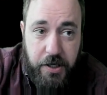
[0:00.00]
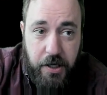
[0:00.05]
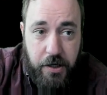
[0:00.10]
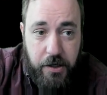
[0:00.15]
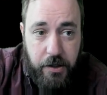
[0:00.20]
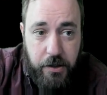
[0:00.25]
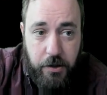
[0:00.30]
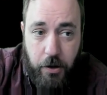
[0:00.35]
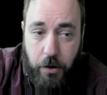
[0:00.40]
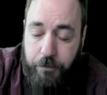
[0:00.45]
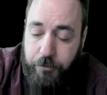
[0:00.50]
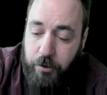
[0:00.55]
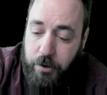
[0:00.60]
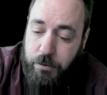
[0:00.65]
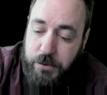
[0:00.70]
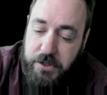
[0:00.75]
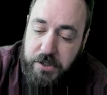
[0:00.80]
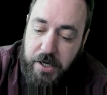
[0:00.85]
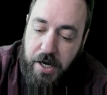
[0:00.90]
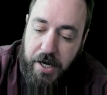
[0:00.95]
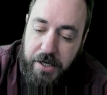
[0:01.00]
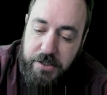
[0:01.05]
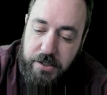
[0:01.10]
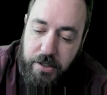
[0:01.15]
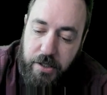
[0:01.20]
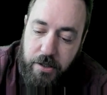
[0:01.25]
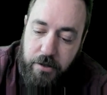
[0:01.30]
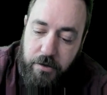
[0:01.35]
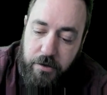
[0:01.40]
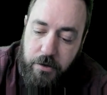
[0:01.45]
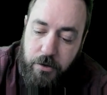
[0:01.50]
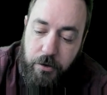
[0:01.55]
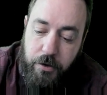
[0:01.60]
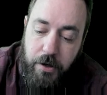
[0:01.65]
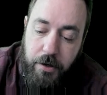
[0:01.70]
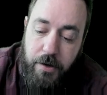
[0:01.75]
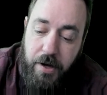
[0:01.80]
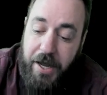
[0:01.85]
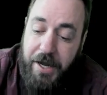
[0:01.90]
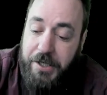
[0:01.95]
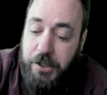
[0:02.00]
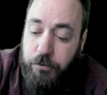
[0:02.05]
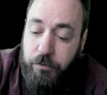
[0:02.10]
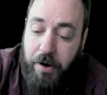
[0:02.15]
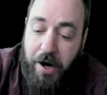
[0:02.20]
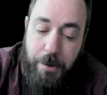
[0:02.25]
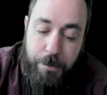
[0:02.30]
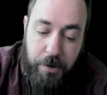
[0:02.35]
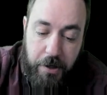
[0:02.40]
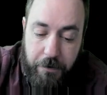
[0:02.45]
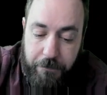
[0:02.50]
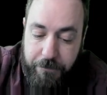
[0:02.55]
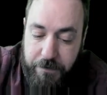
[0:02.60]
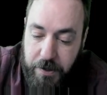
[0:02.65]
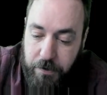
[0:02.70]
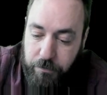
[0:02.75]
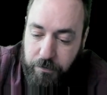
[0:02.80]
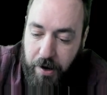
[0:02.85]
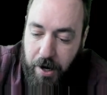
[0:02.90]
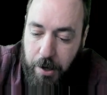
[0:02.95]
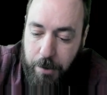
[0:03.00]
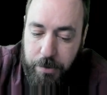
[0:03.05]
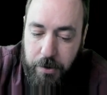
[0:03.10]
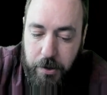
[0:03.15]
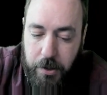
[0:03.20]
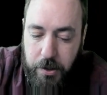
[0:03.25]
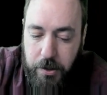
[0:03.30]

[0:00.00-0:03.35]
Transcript: and a low frequency oscillator, or an H ramp and a V ramp.